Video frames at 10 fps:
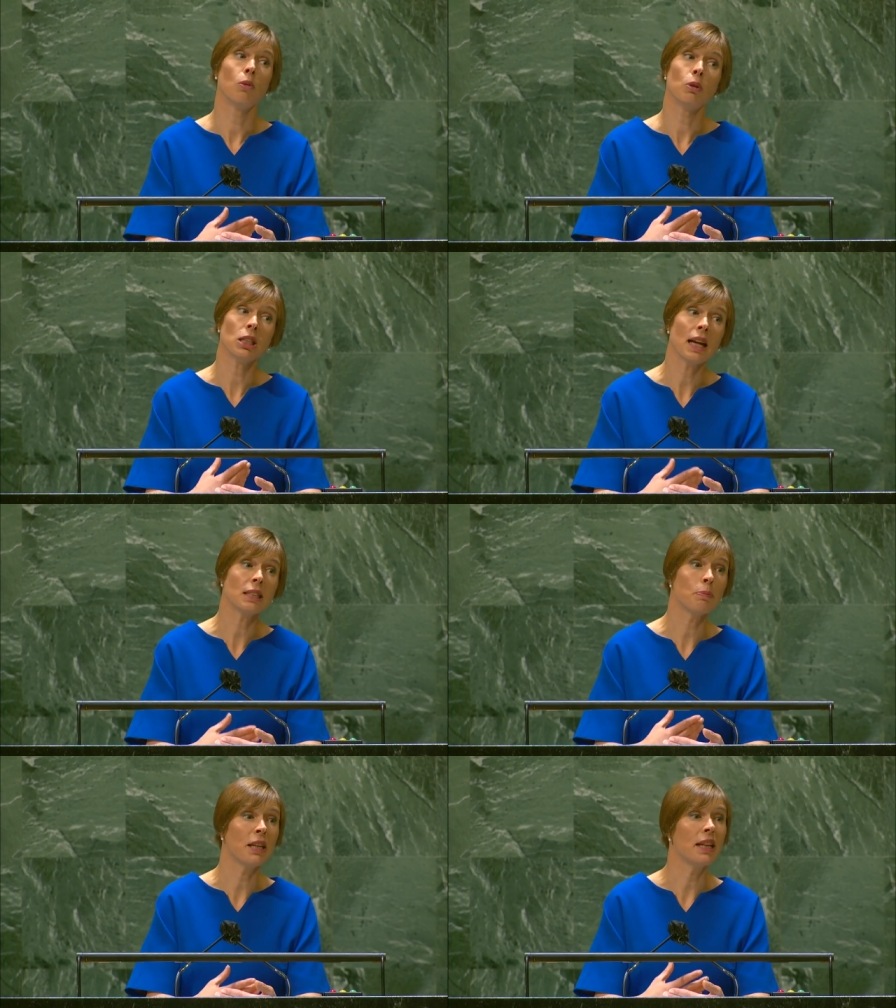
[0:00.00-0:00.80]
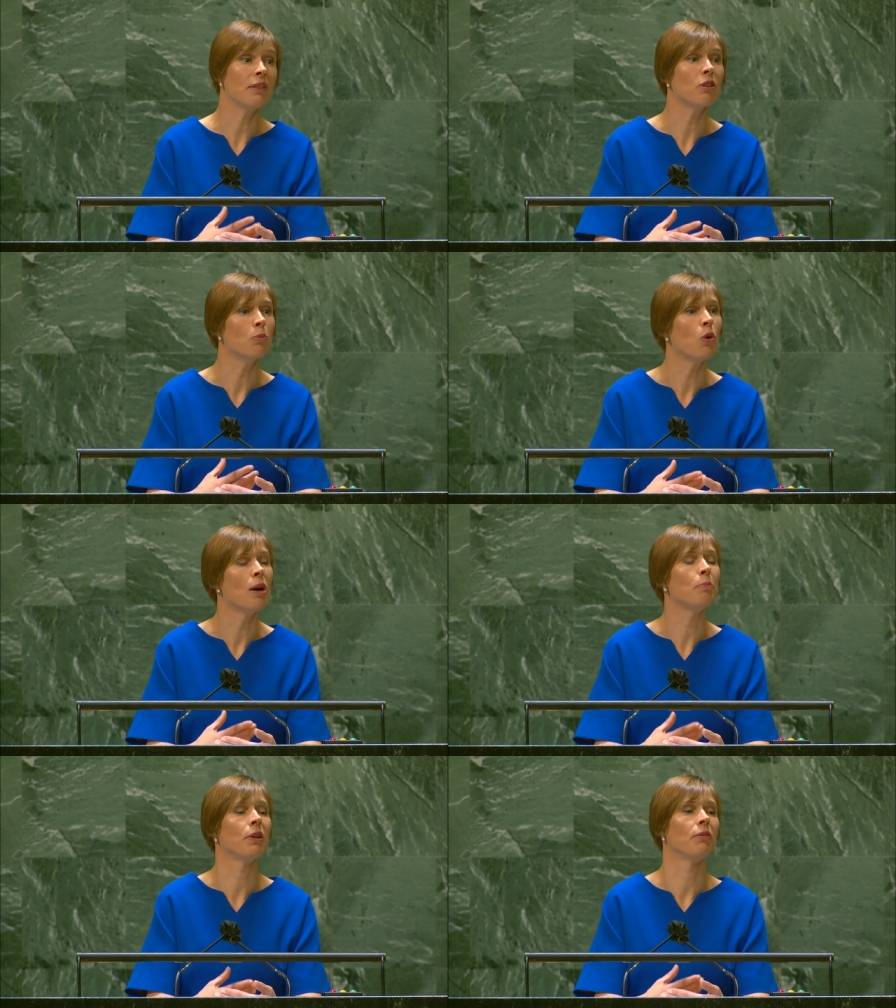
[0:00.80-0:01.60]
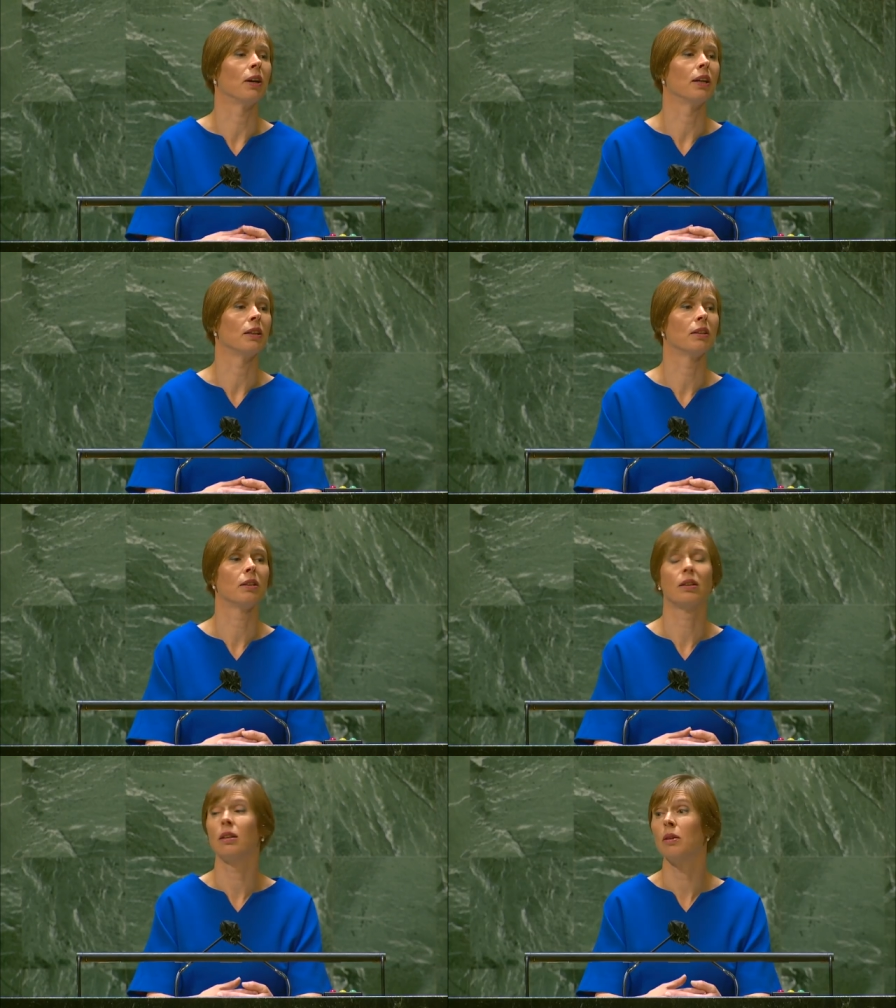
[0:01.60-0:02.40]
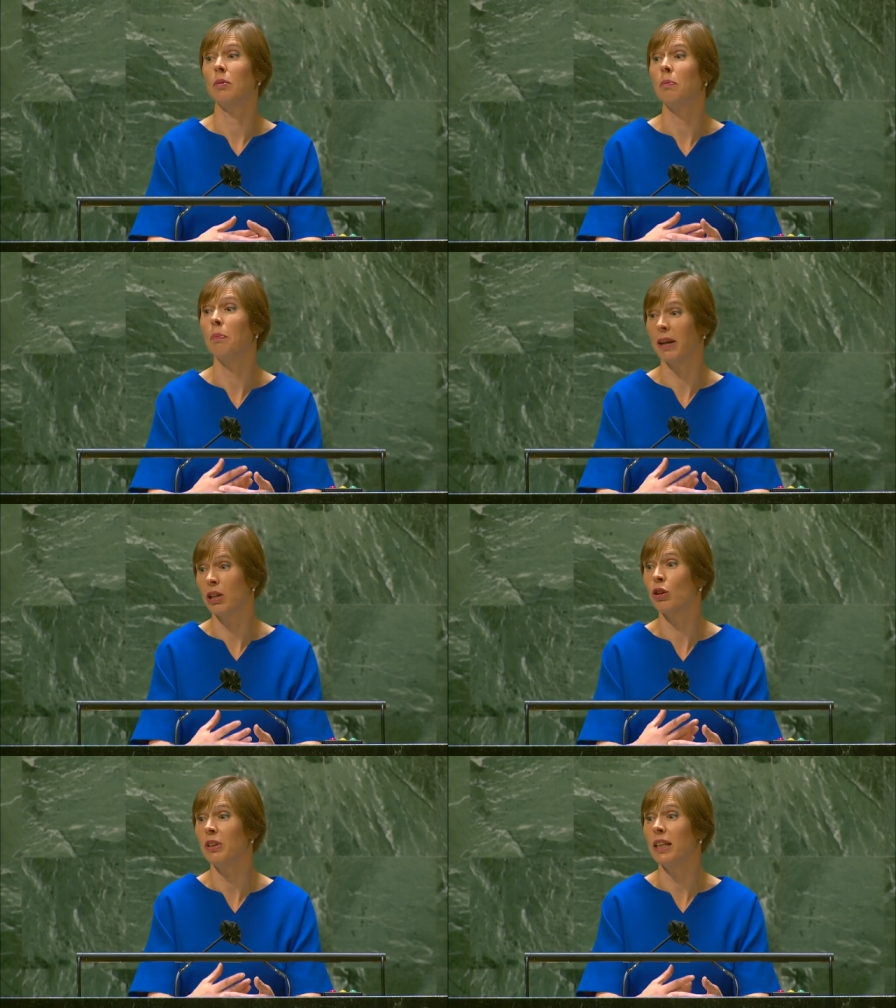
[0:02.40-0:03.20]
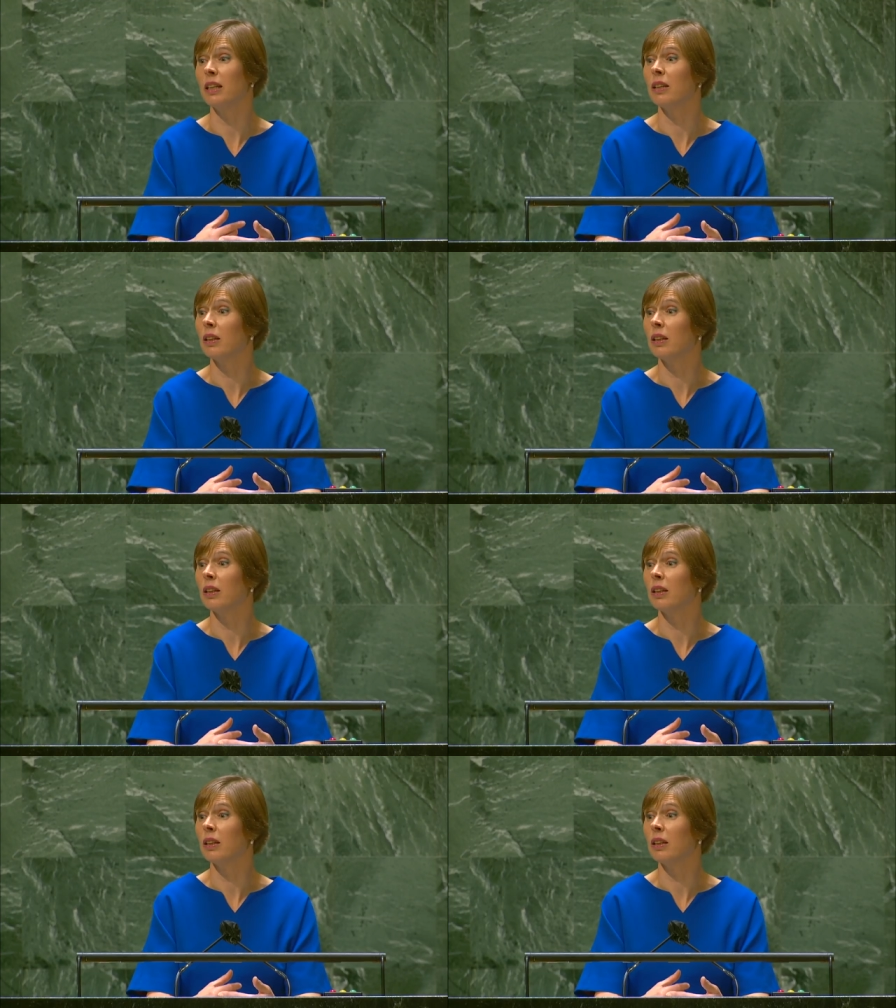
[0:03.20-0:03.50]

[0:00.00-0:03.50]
which has been even more amplified by COVID.